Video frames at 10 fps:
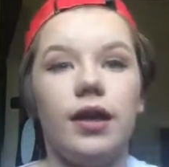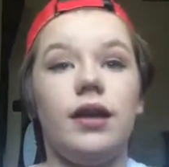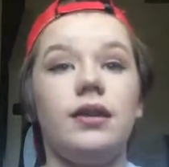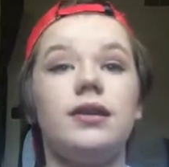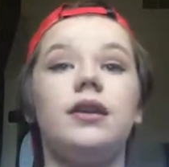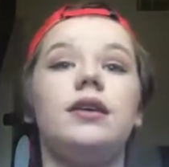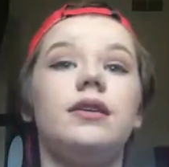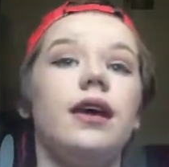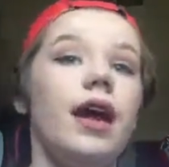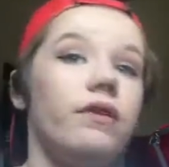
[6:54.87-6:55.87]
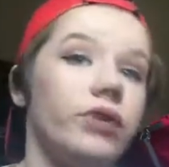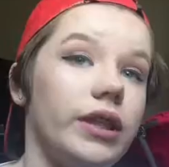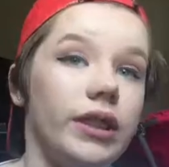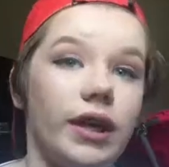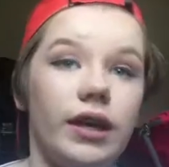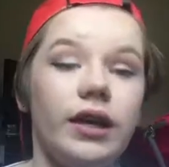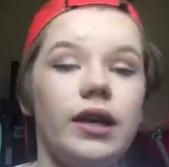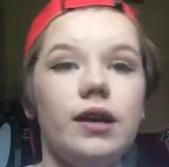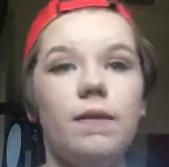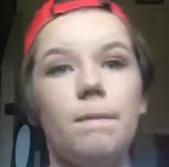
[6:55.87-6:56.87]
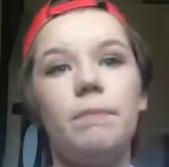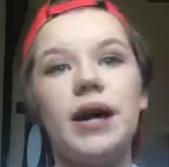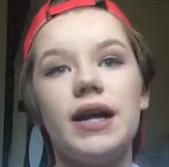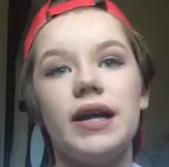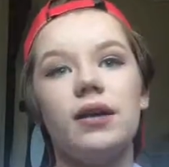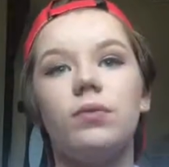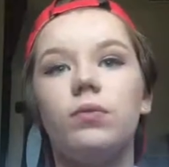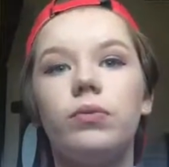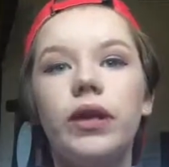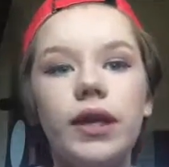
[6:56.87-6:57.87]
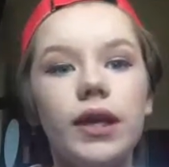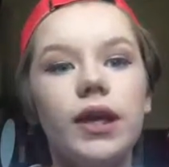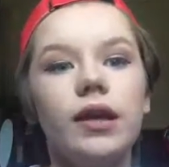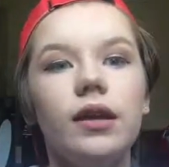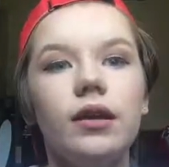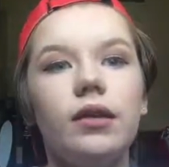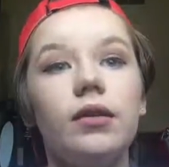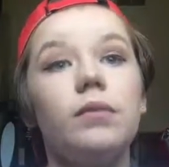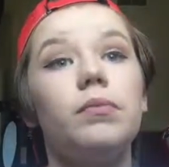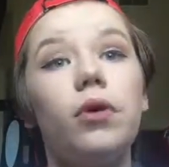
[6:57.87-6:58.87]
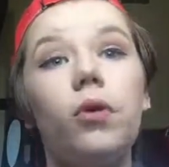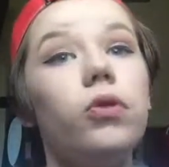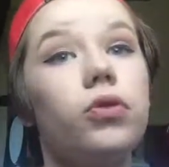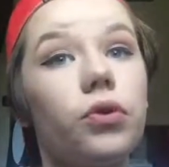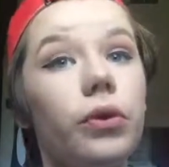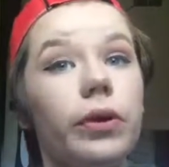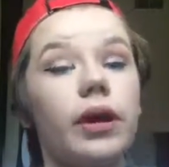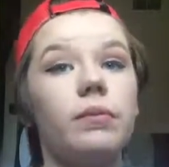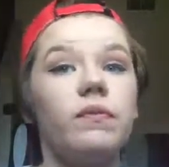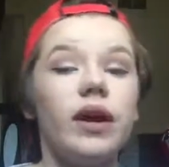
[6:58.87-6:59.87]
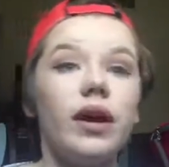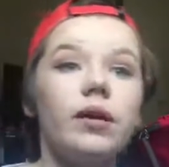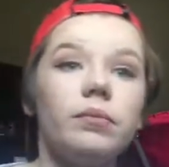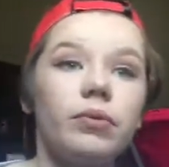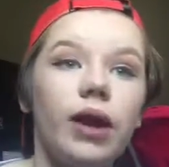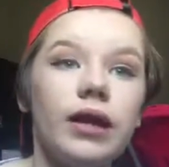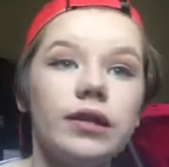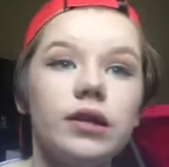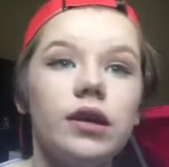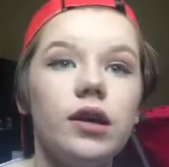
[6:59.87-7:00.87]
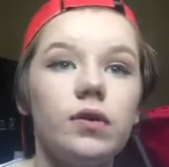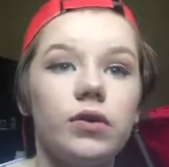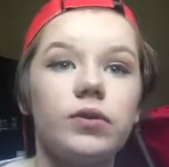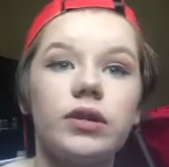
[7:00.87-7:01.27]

and everything, but it really pulled through, and I'm very impressed with the